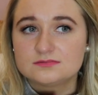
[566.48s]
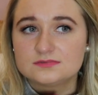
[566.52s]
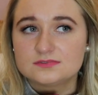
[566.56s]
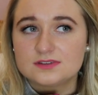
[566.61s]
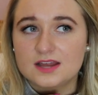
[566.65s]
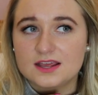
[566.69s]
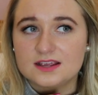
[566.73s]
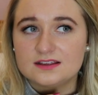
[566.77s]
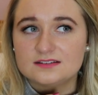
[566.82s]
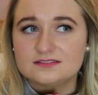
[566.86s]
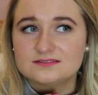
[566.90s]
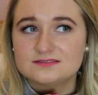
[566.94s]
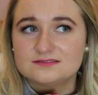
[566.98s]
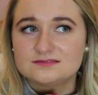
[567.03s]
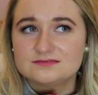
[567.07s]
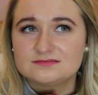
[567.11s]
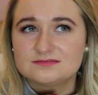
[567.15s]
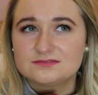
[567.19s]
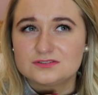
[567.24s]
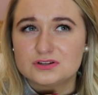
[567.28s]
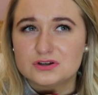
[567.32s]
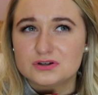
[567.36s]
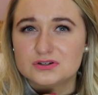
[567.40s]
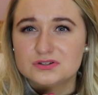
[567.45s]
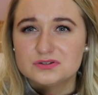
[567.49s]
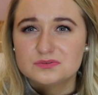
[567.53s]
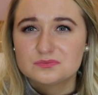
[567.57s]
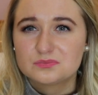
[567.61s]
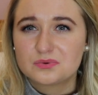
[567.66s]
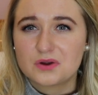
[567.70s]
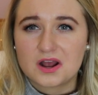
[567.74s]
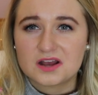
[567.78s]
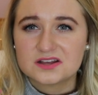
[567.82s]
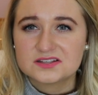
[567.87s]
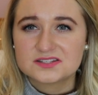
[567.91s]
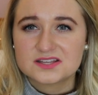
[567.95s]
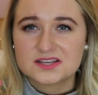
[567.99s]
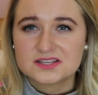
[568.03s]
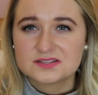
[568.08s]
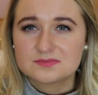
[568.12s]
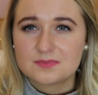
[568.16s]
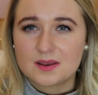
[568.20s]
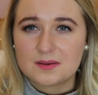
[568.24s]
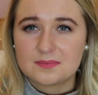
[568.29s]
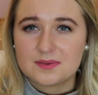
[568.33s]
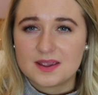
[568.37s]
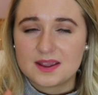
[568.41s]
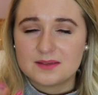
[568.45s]
like couldn't process
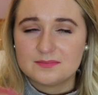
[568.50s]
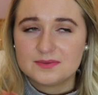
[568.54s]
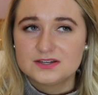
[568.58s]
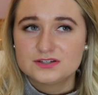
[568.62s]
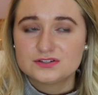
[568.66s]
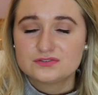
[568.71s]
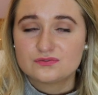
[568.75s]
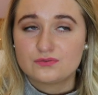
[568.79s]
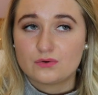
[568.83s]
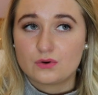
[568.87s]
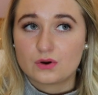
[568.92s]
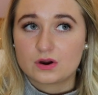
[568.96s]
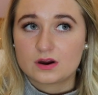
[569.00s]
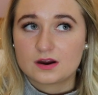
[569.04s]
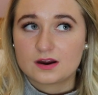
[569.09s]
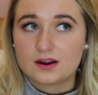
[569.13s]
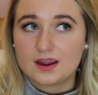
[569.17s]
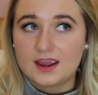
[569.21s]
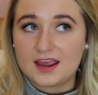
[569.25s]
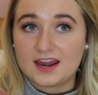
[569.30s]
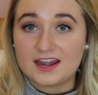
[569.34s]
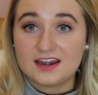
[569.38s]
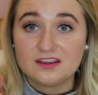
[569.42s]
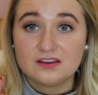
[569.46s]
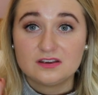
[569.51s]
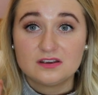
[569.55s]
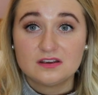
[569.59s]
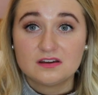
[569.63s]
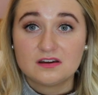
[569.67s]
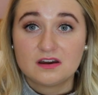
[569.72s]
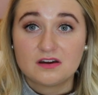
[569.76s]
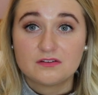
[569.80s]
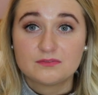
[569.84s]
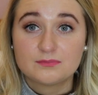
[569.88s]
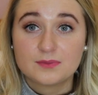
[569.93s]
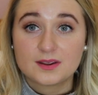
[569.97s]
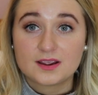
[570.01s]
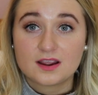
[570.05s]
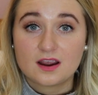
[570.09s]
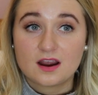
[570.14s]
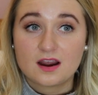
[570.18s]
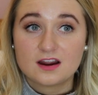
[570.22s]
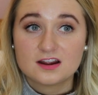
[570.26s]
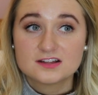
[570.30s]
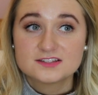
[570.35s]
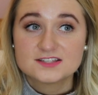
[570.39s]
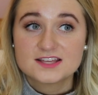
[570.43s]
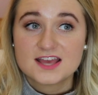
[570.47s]
my payment for any of my
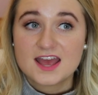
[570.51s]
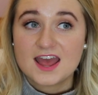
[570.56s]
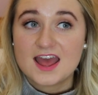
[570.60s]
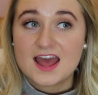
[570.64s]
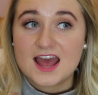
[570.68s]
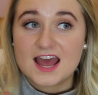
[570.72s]
cards,